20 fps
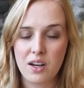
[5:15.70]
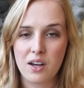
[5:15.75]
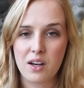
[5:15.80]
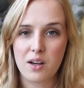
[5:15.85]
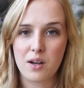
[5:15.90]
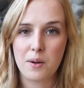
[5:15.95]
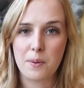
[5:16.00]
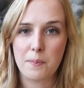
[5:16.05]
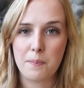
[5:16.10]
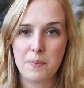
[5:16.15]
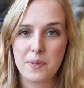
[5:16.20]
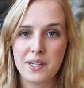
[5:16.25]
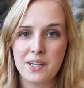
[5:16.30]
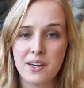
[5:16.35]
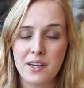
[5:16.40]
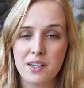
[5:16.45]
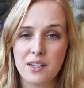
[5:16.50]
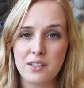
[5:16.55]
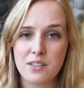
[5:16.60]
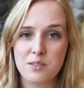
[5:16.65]
Um, but it
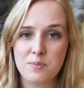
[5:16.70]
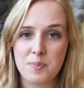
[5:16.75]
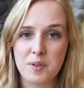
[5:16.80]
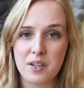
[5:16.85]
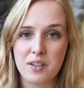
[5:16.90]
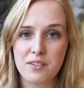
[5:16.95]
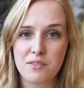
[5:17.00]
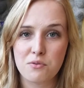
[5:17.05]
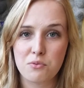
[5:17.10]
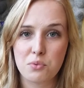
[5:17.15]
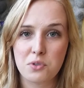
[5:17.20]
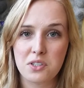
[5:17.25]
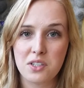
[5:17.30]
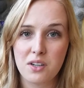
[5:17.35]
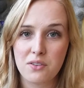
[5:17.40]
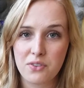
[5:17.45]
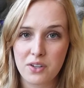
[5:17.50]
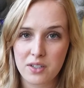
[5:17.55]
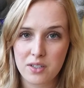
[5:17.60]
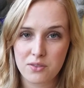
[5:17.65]
has been really
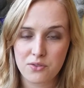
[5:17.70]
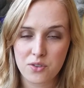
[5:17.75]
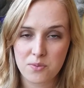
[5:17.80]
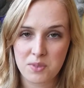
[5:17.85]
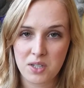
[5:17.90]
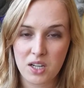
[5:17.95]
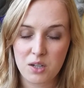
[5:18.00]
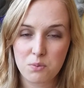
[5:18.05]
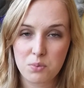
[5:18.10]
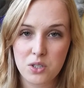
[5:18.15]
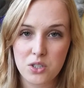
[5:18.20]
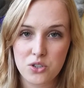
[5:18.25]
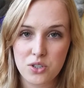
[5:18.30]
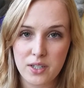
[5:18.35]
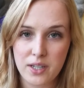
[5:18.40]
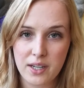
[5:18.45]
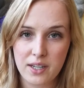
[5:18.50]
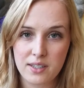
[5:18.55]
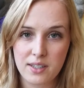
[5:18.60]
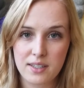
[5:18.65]
effective for me. I wish I
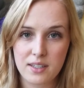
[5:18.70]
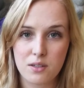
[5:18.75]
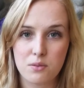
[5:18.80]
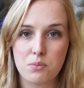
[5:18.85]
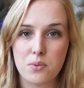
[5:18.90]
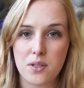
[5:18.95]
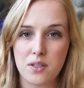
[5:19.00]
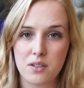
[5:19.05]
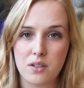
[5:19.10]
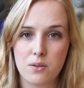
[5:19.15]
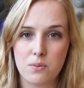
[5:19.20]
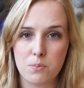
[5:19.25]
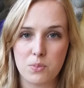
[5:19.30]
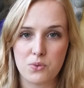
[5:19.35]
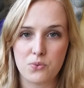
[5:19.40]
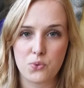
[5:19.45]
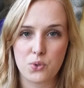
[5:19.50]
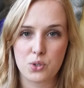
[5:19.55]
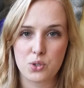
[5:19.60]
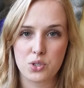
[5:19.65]
had like a really good
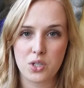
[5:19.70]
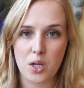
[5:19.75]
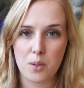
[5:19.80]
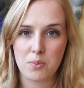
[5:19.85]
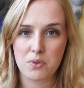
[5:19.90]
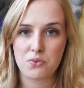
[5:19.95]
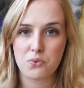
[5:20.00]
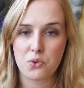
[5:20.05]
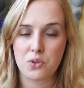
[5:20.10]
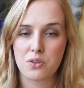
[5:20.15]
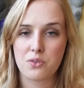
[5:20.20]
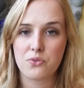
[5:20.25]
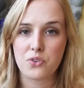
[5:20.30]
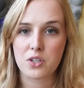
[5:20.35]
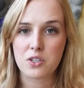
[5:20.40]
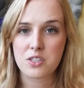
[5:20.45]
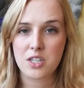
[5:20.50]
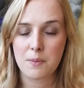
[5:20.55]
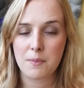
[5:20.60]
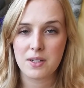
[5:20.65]
before shot before the
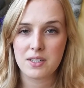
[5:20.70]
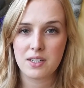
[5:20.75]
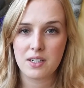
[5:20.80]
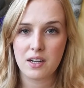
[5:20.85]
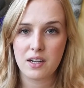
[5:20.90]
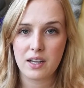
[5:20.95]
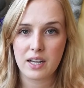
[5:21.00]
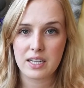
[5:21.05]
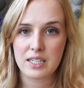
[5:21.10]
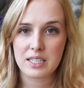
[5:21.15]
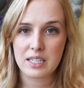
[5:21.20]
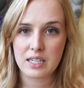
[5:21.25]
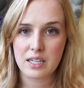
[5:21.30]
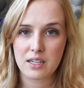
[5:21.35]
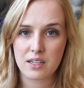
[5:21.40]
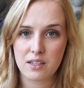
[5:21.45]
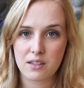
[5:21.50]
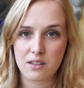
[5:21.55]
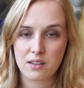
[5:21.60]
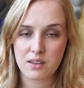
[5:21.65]
first time I did it. I
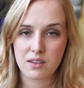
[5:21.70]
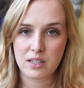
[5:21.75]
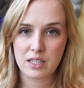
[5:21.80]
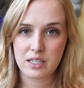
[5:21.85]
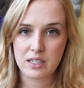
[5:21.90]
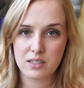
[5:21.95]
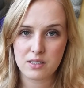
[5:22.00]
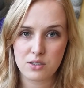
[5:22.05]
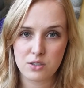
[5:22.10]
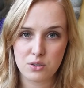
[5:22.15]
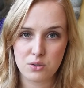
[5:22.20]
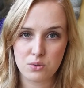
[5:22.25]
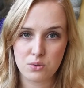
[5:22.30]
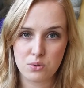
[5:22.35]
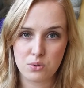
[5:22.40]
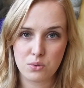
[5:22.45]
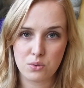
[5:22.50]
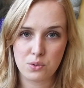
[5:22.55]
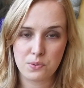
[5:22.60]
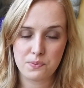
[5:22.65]
didn't think
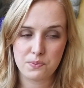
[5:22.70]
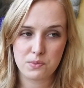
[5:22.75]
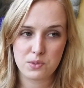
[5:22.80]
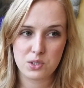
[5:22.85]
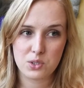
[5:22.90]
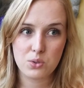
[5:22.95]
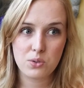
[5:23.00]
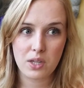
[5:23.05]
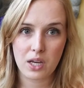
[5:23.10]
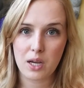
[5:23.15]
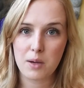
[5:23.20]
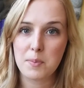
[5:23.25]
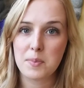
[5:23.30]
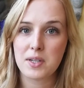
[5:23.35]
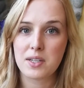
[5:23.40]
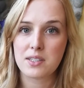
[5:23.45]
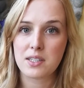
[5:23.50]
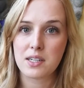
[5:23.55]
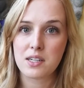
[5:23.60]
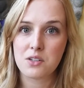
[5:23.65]
to do that
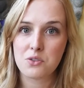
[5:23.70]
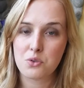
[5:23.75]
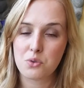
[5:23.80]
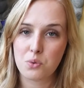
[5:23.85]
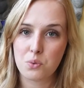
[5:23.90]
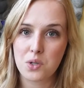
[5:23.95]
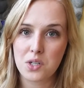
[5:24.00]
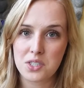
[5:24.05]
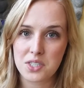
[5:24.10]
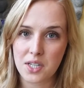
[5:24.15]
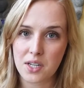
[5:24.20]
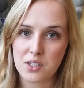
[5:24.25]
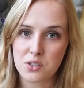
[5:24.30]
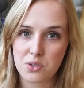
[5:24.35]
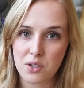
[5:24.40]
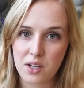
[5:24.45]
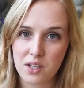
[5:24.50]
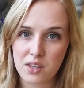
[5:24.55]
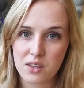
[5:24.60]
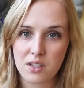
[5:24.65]
because I didn't know it worked yet, so
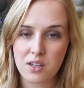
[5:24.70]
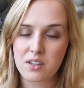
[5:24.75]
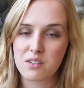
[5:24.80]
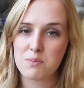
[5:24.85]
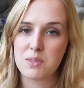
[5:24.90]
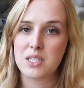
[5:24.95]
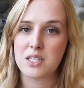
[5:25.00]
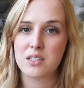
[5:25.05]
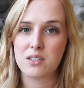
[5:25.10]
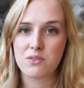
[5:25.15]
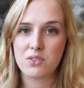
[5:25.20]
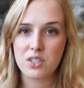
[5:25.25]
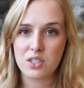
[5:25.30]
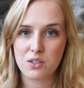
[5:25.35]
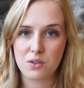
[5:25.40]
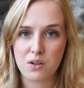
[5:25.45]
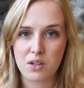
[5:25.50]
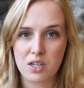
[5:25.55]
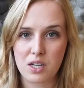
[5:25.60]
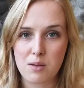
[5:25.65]
I hadn't thought of making a video
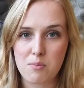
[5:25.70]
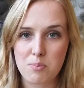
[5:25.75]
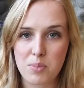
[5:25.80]
on it.